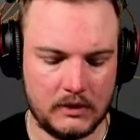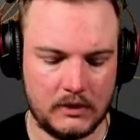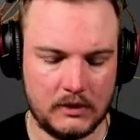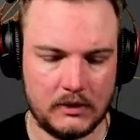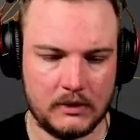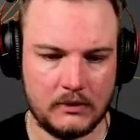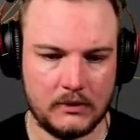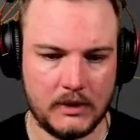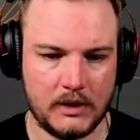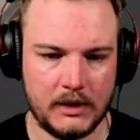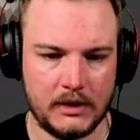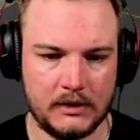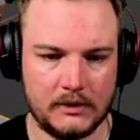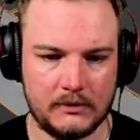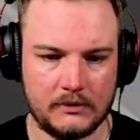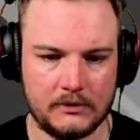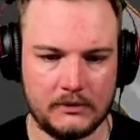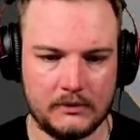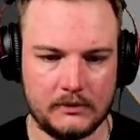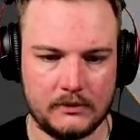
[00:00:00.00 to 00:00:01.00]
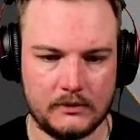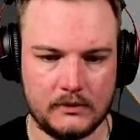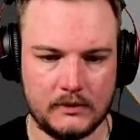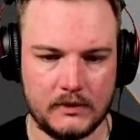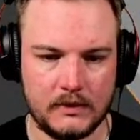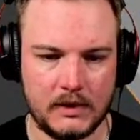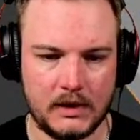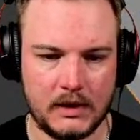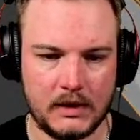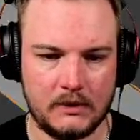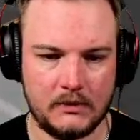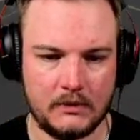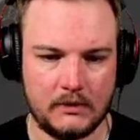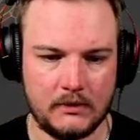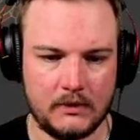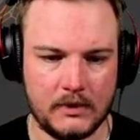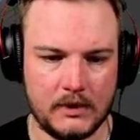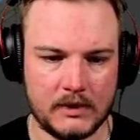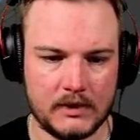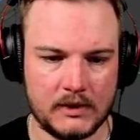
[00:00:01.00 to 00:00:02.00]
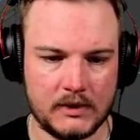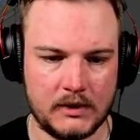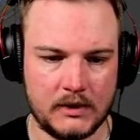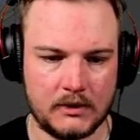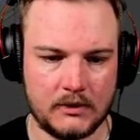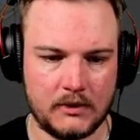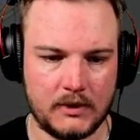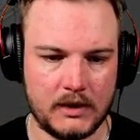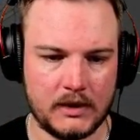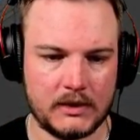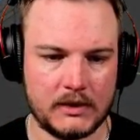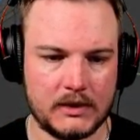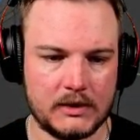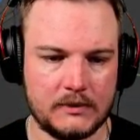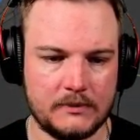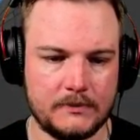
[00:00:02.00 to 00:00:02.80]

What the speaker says: Wait, that is not correct.